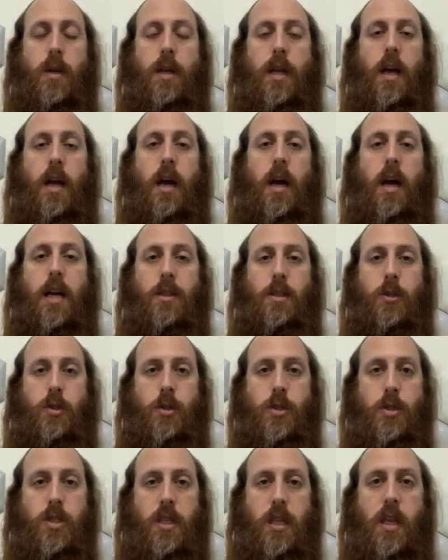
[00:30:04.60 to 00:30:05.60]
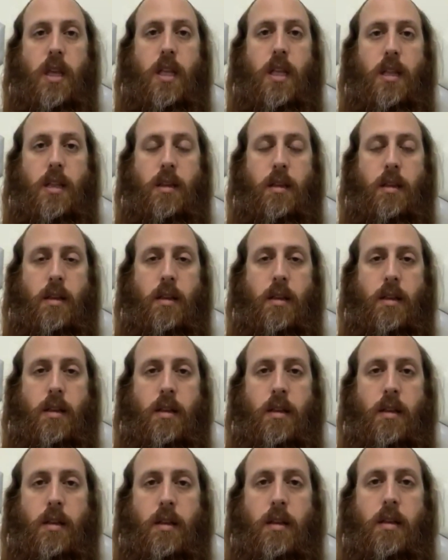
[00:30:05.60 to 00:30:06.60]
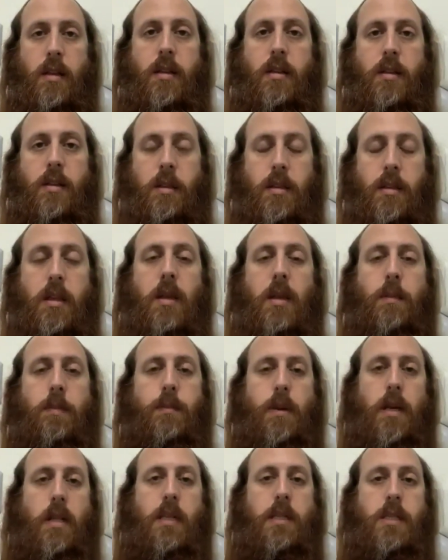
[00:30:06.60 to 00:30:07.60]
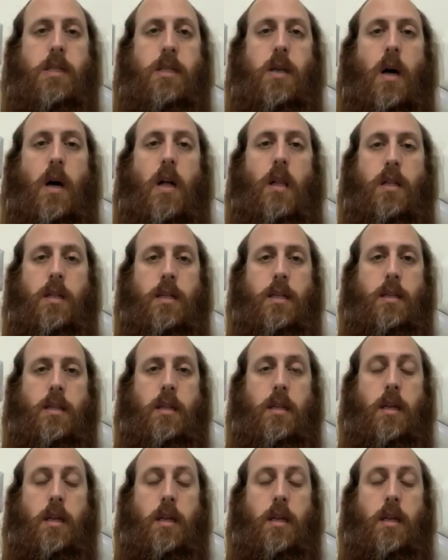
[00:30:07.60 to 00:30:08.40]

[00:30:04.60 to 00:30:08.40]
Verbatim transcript: to understand deep and solid,